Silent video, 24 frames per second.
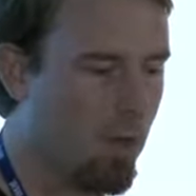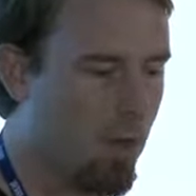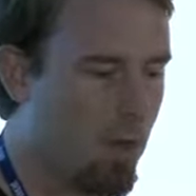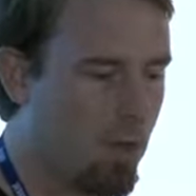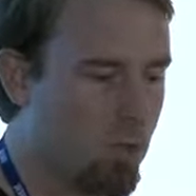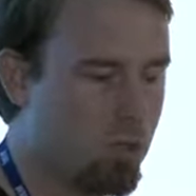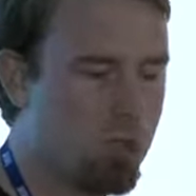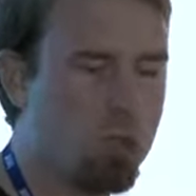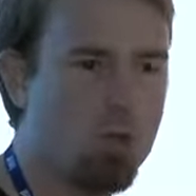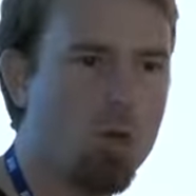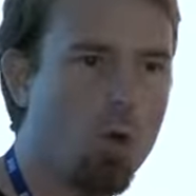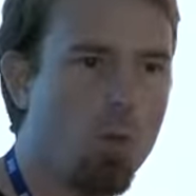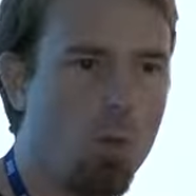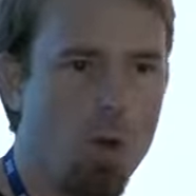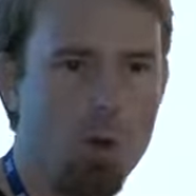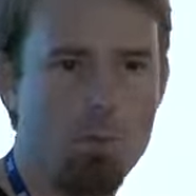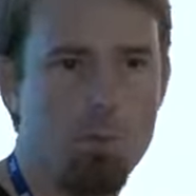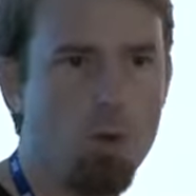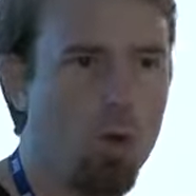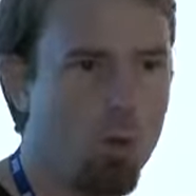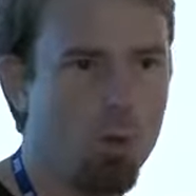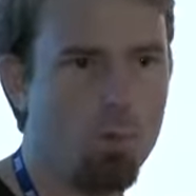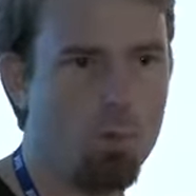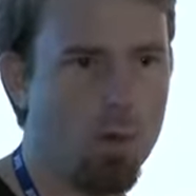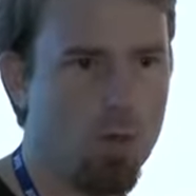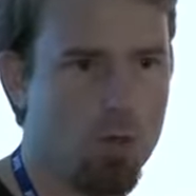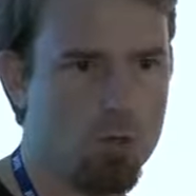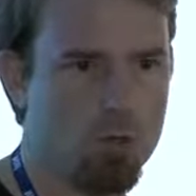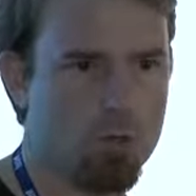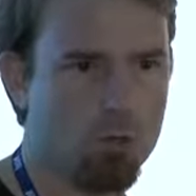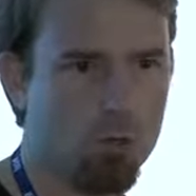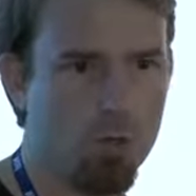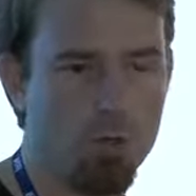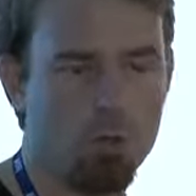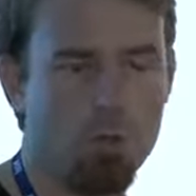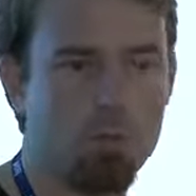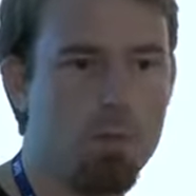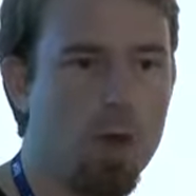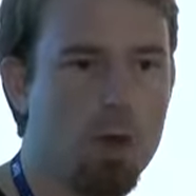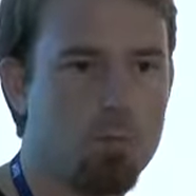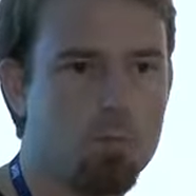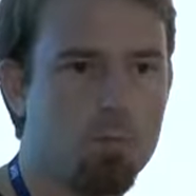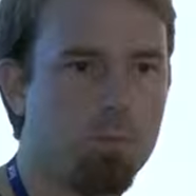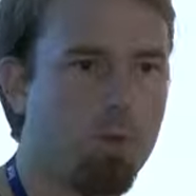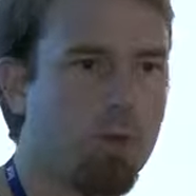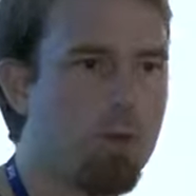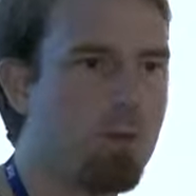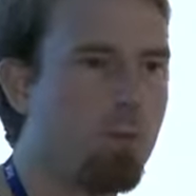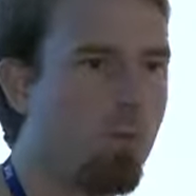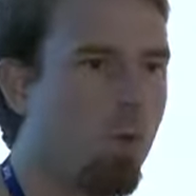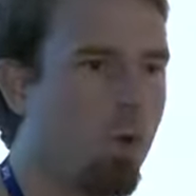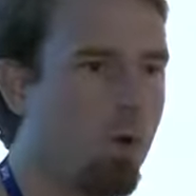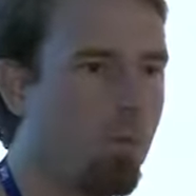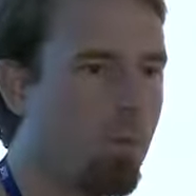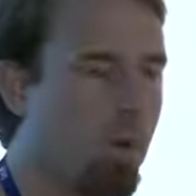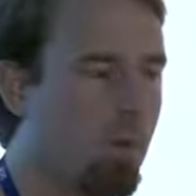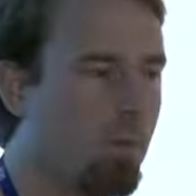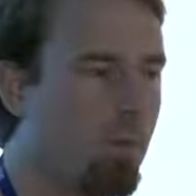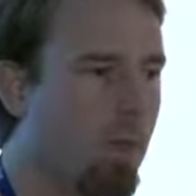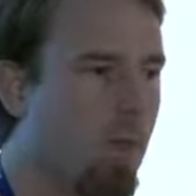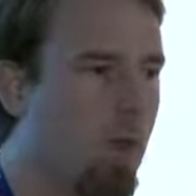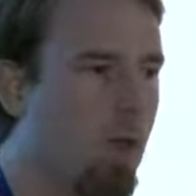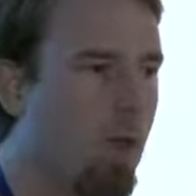show up a whole bunch, and we might pre-warm them.